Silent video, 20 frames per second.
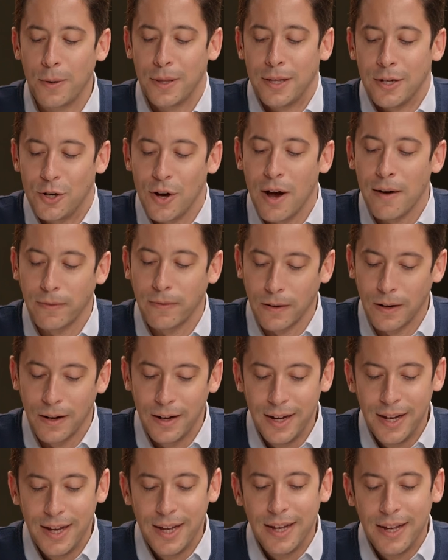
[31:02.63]
with a shovel.
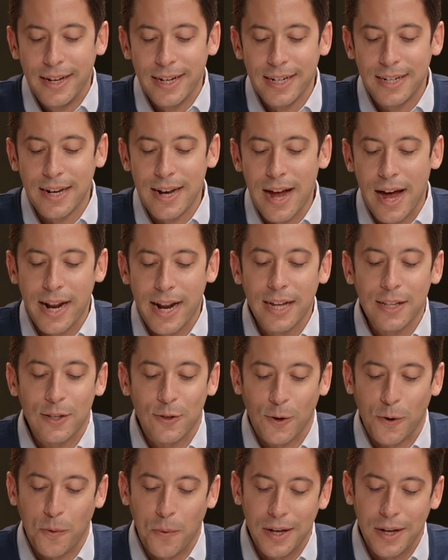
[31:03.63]
He did not
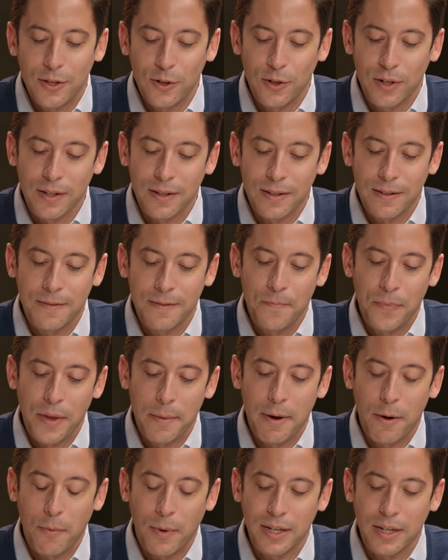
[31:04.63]
answer questions
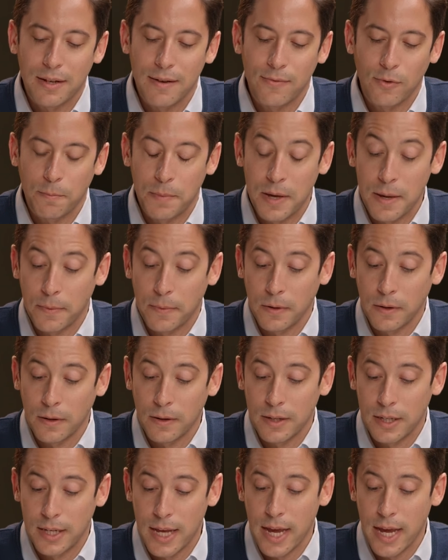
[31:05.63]
about why several people
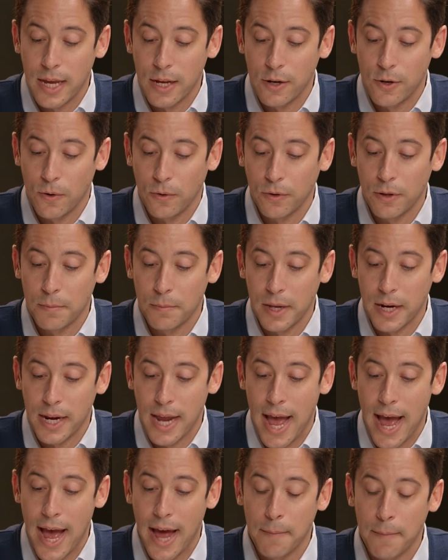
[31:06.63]
say he told them that he
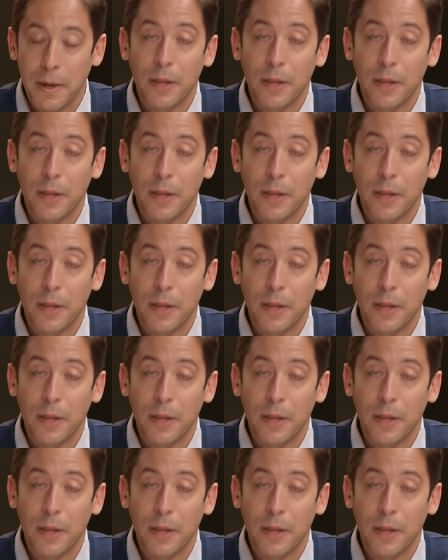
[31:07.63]
had.